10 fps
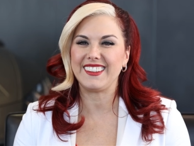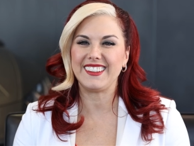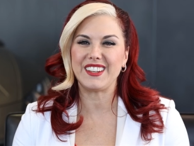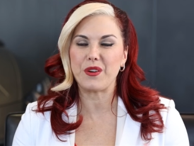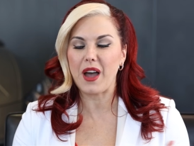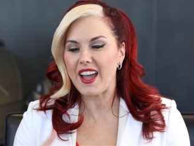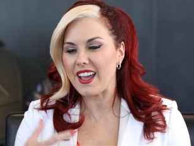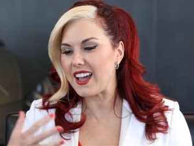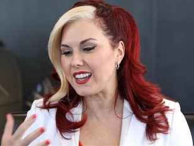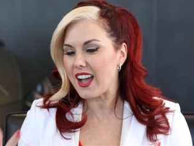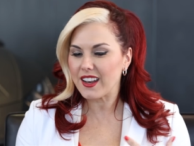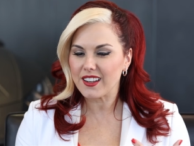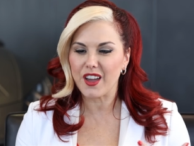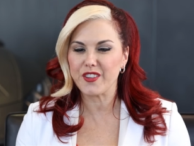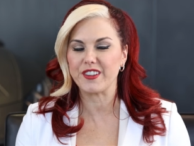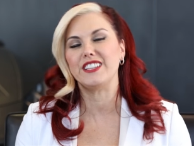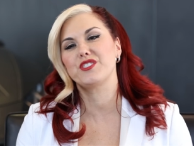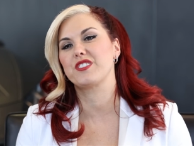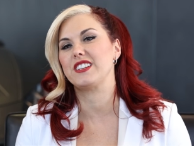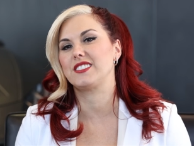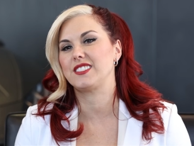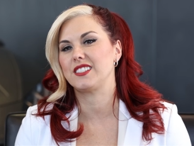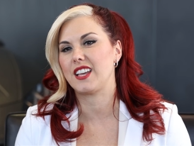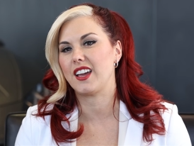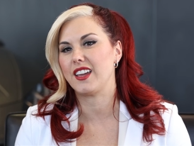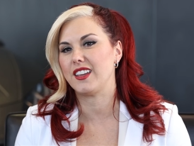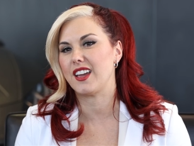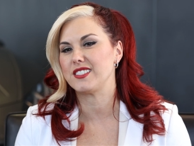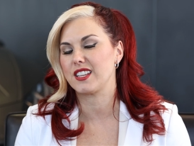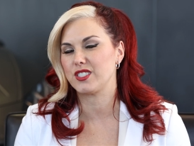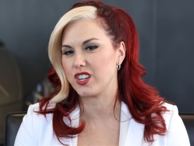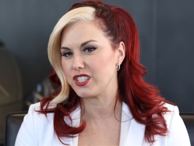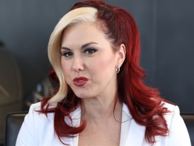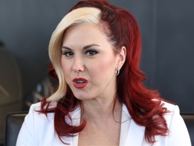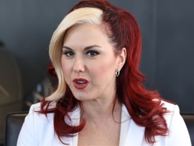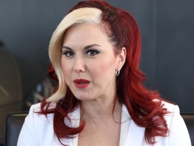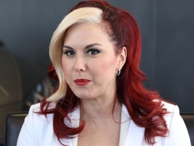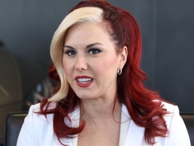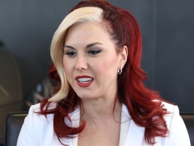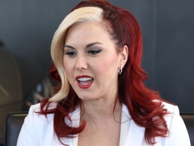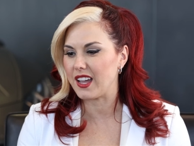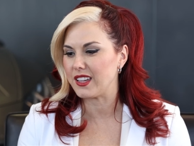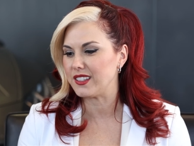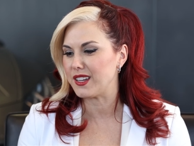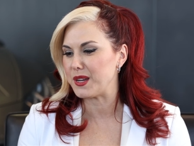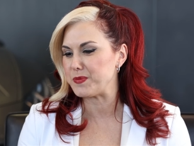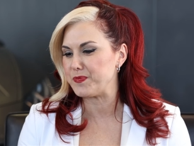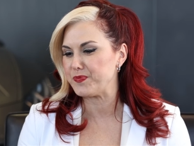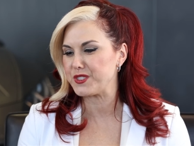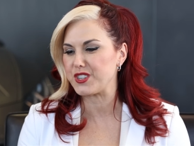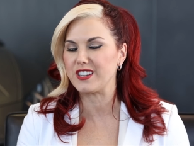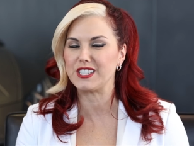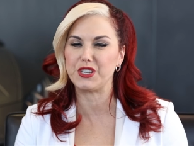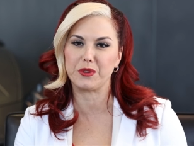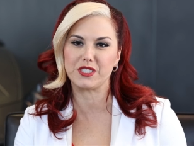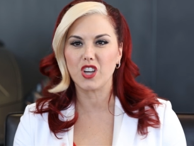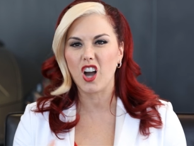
you know, I, I, got other interests as I as I started to grow up. I, I um, started to notice